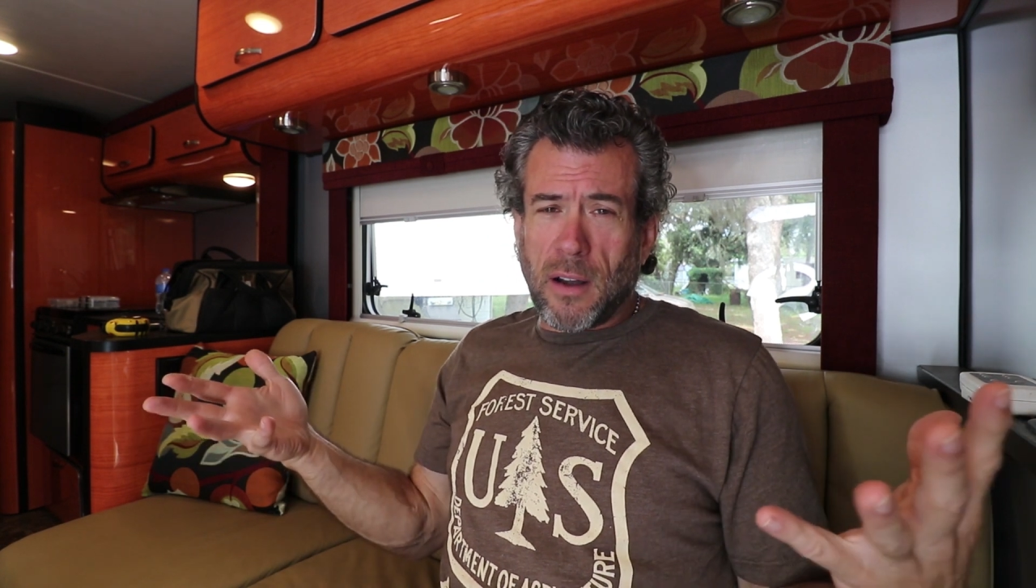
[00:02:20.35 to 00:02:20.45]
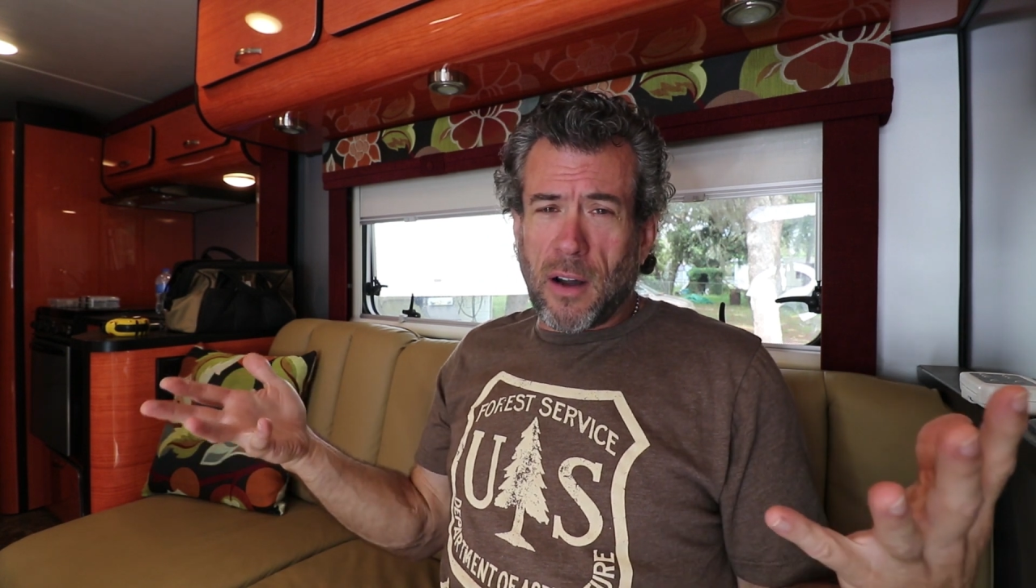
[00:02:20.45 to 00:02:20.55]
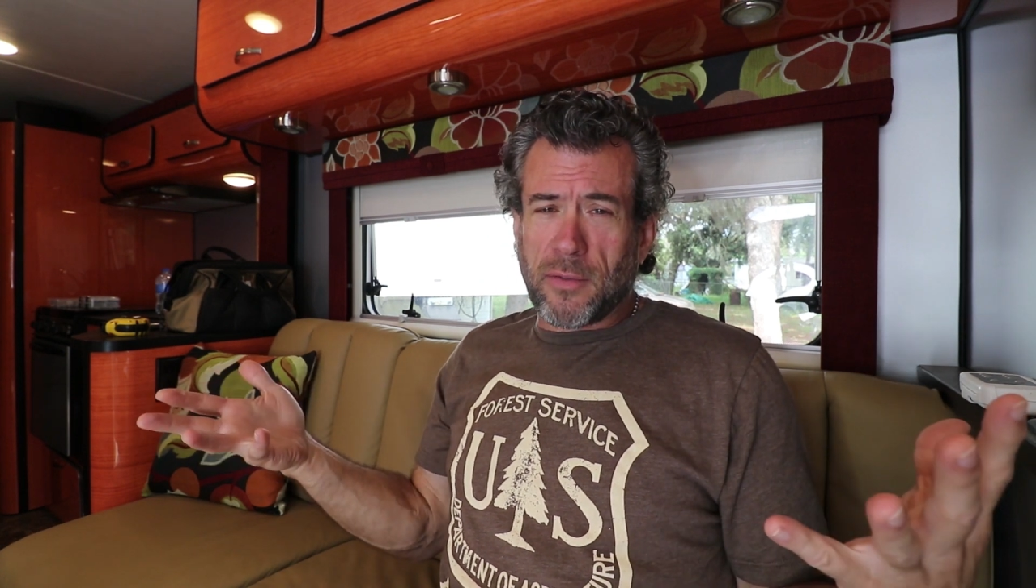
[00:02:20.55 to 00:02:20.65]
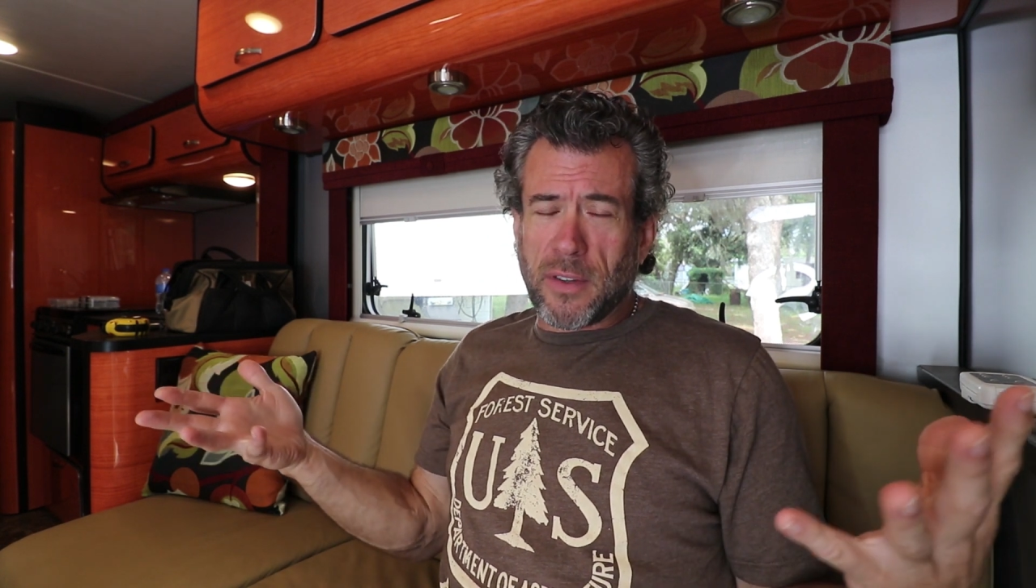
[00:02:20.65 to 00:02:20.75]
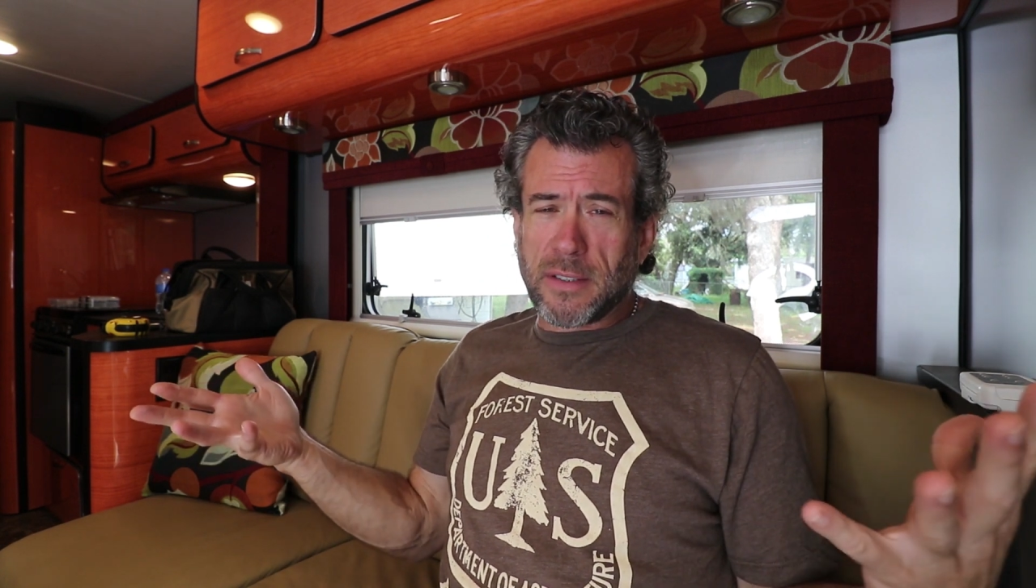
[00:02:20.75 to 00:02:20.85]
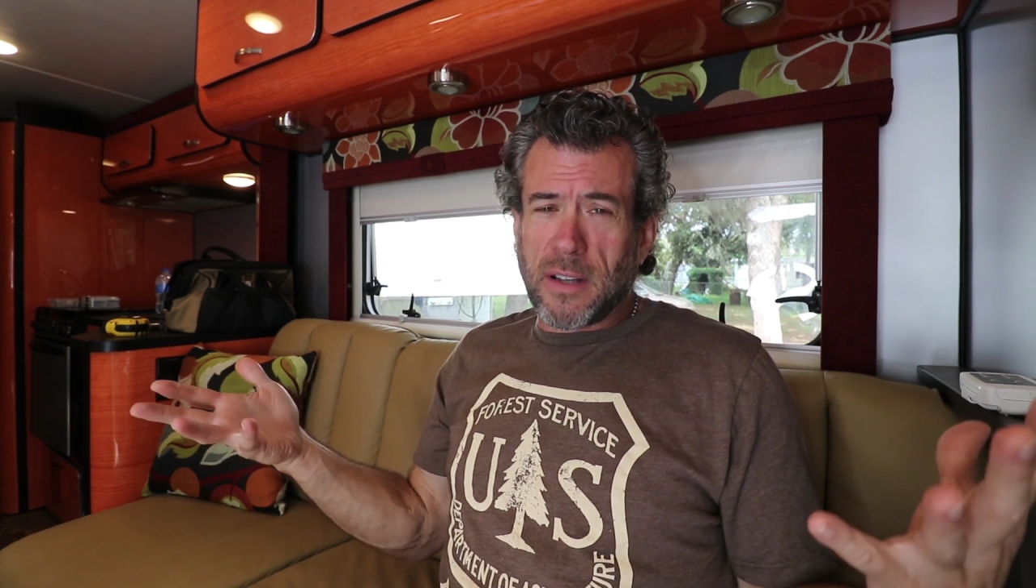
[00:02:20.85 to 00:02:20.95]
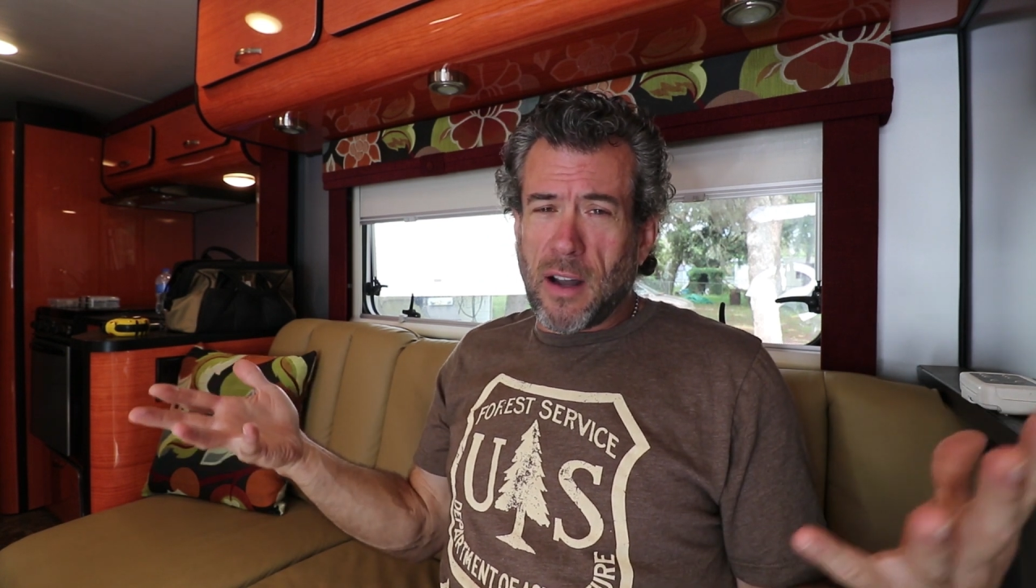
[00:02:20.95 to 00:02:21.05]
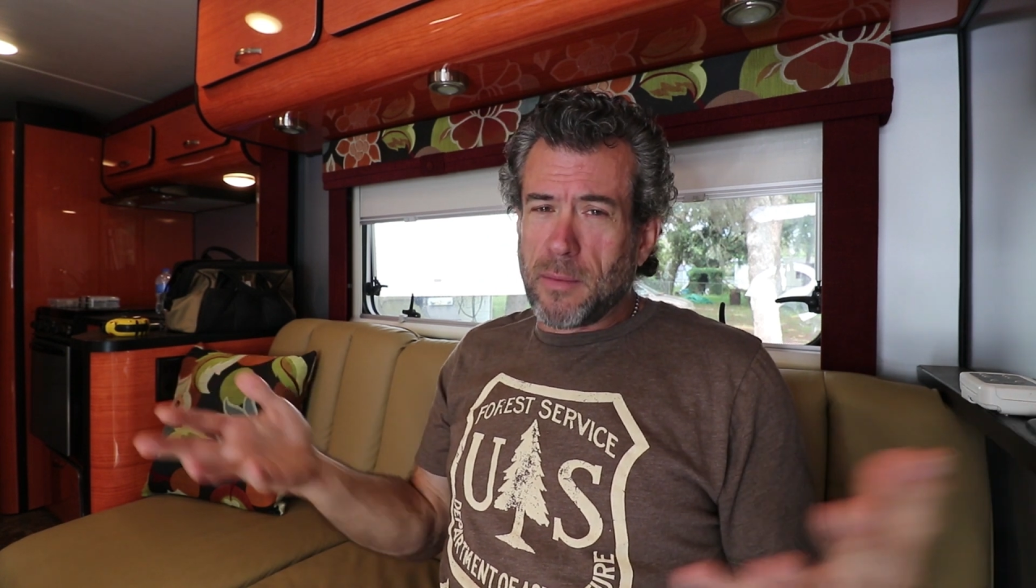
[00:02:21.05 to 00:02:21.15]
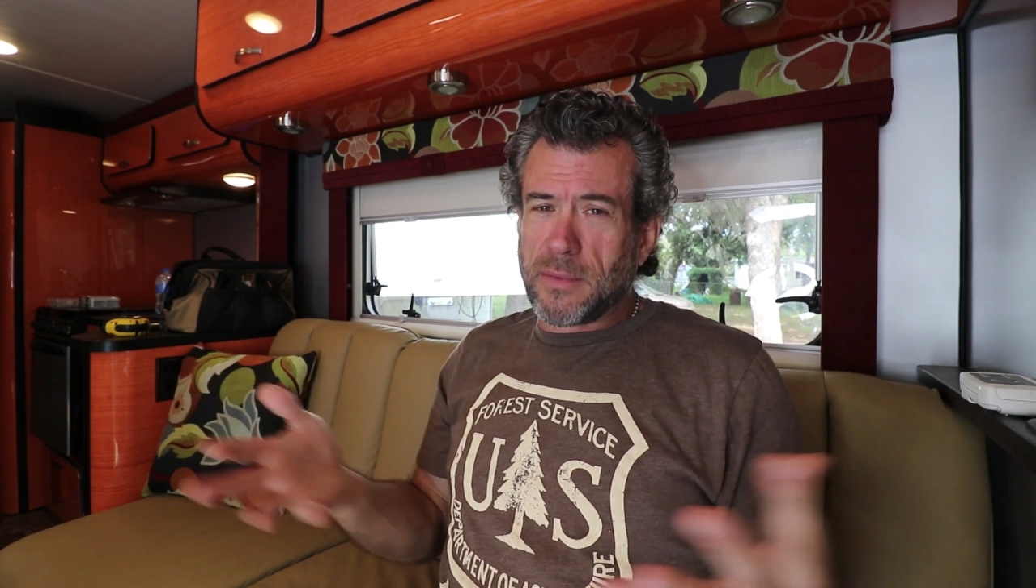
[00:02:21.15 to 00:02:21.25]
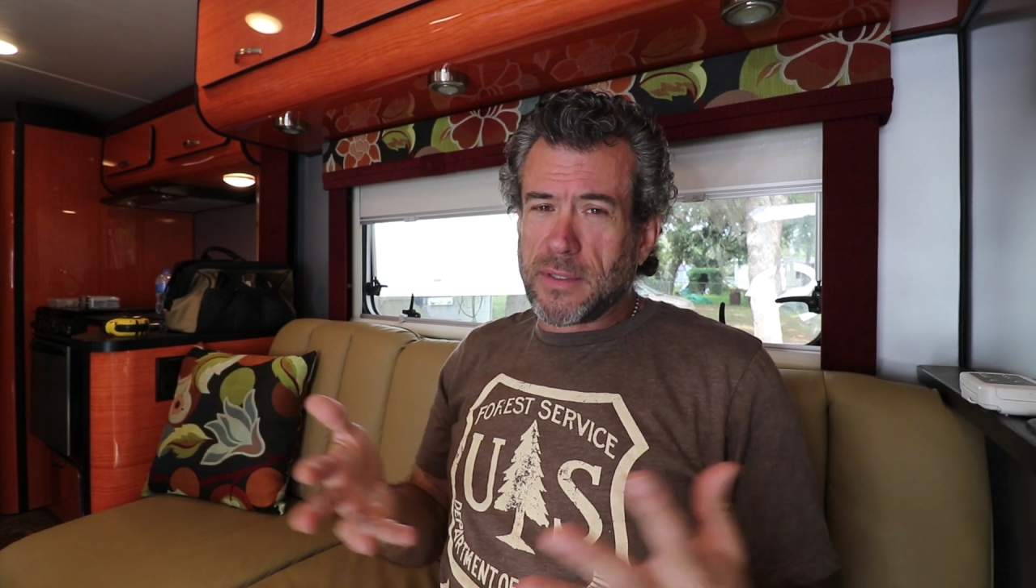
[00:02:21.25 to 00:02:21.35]

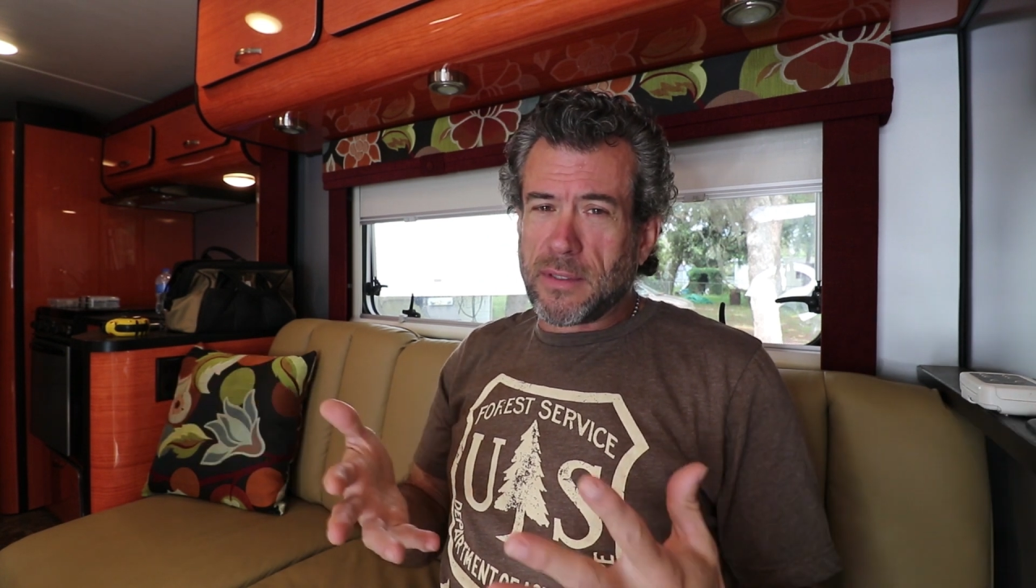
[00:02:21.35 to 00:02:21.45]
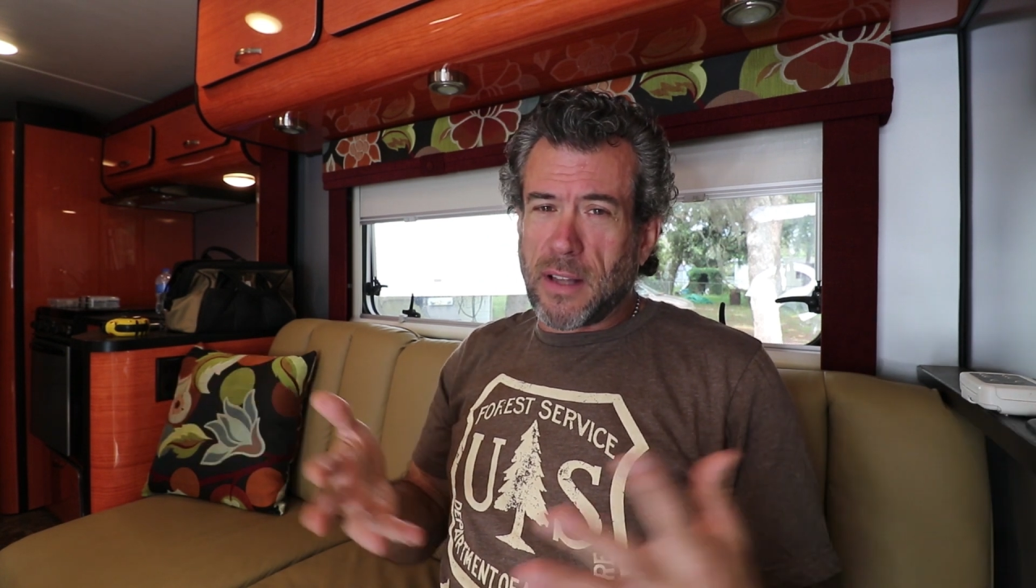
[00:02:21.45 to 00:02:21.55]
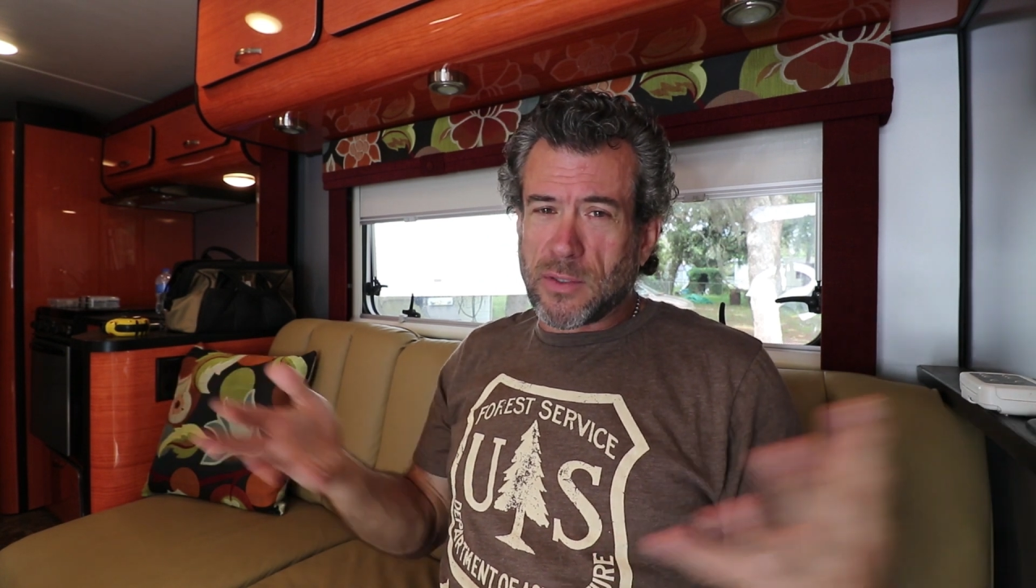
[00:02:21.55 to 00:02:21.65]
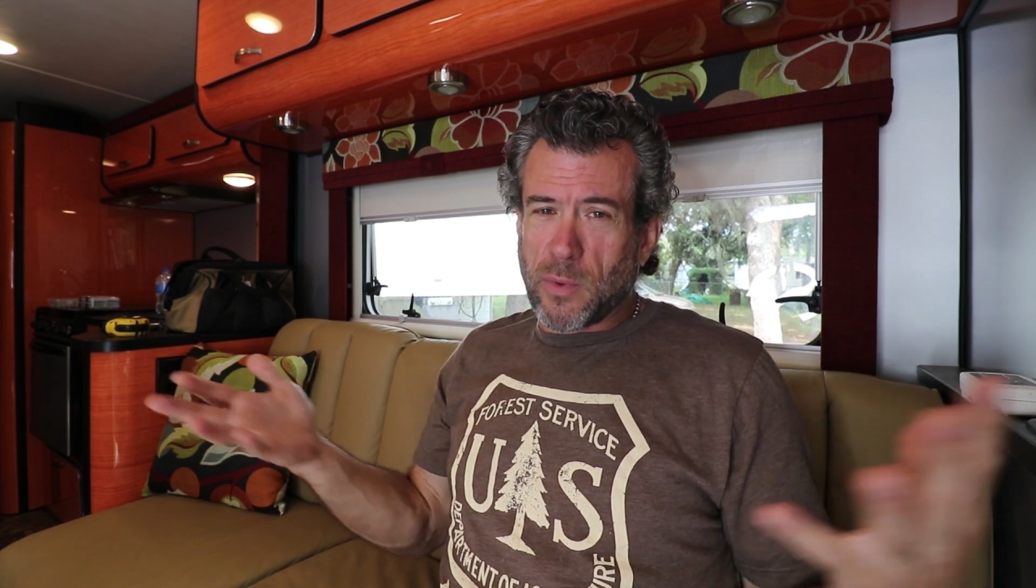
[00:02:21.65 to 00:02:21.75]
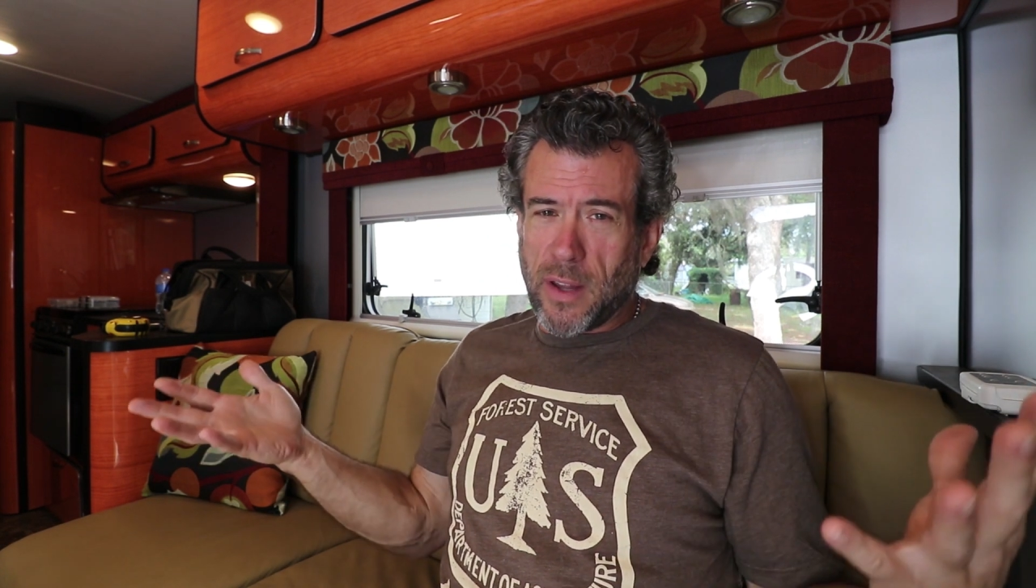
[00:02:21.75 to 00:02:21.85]
oftentimes that's